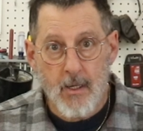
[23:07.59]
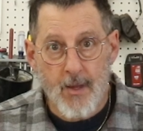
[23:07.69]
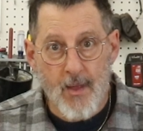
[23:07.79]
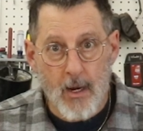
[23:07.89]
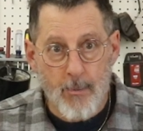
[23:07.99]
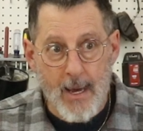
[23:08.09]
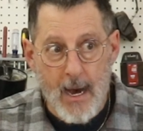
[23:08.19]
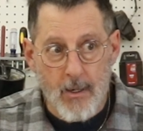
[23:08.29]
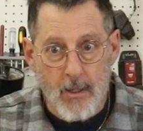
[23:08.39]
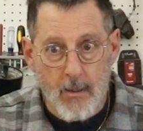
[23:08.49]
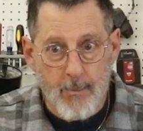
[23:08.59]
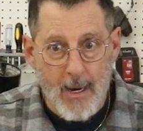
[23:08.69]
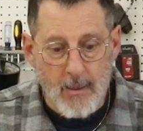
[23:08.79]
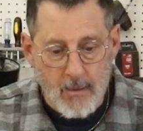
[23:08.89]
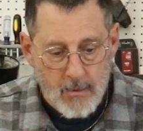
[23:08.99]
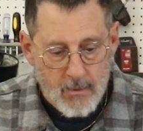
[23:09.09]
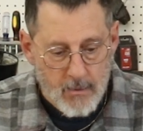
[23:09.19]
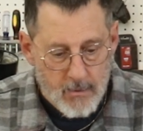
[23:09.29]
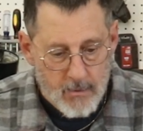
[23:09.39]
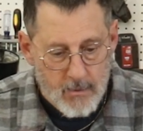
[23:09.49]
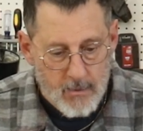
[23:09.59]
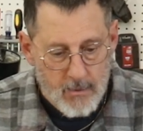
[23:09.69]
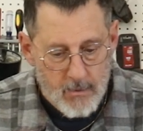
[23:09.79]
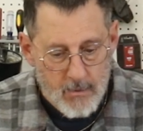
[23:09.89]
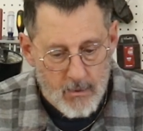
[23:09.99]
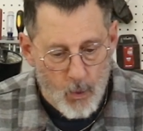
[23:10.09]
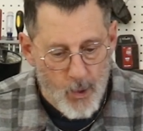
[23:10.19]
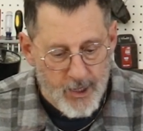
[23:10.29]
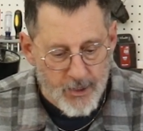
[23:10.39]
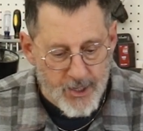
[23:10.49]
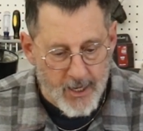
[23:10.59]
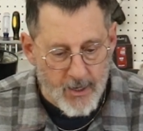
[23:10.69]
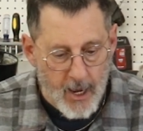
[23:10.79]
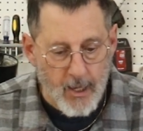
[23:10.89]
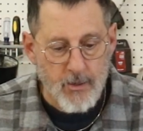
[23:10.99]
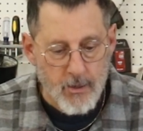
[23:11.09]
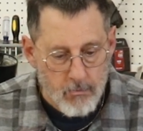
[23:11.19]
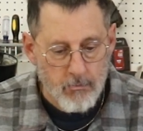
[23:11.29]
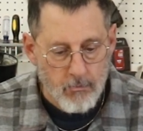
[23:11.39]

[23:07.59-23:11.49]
And that'll be out in about a week or 10 days.